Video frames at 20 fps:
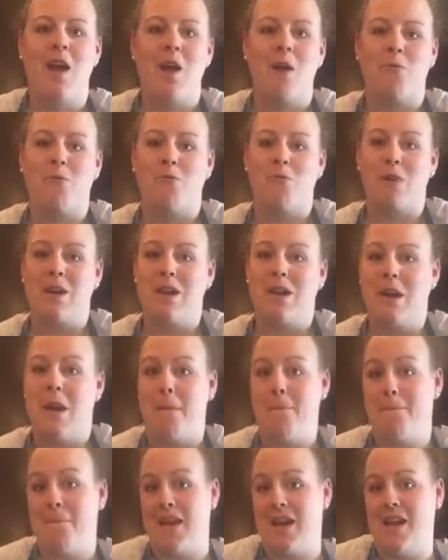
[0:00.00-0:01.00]

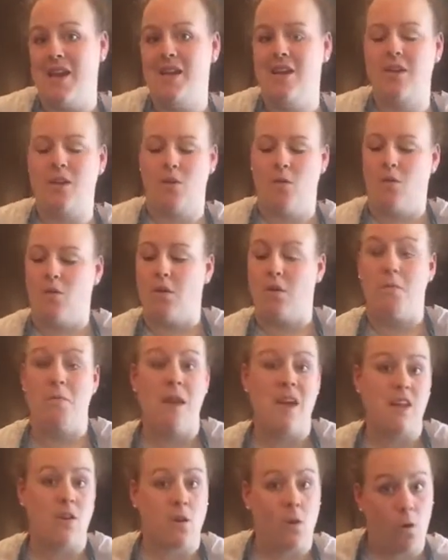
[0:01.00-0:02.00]
remake or
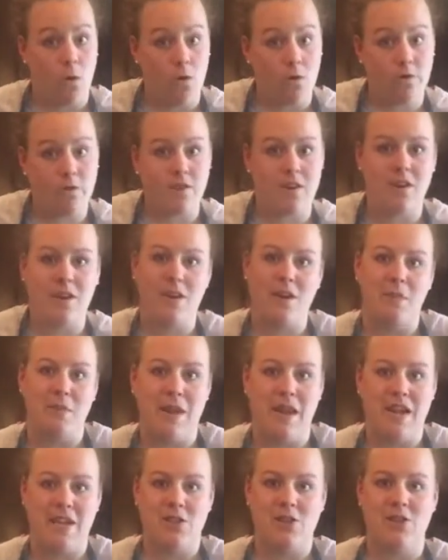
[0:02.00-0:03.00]
make over your
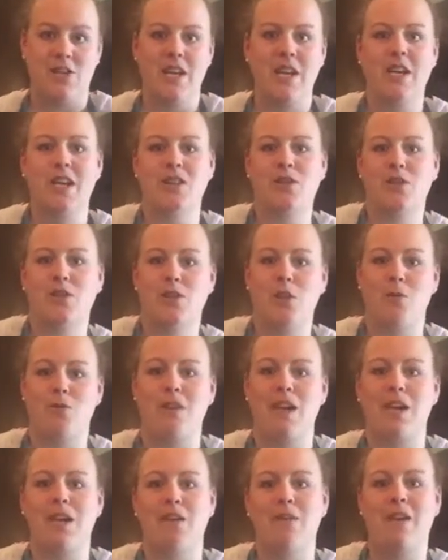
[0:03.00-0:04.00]
pantry so
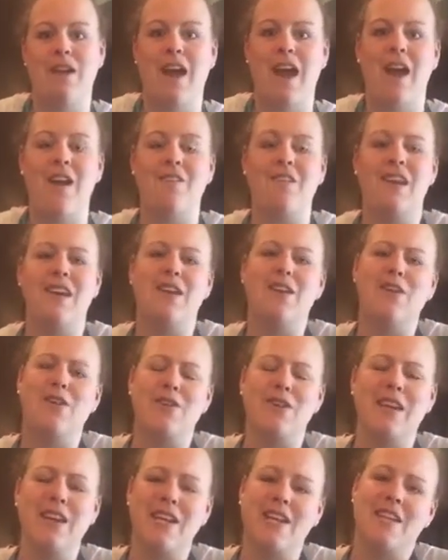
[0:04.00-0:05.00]
that you can have
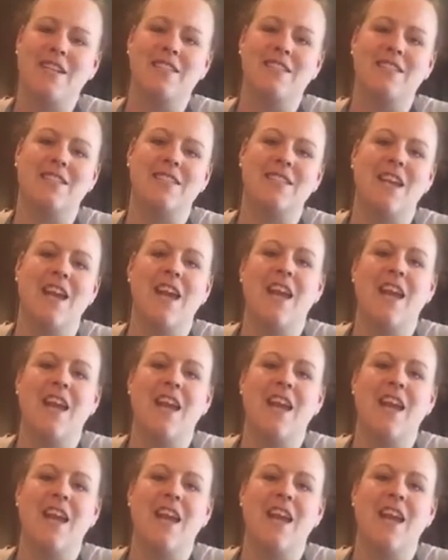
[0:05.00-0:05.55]
ingredients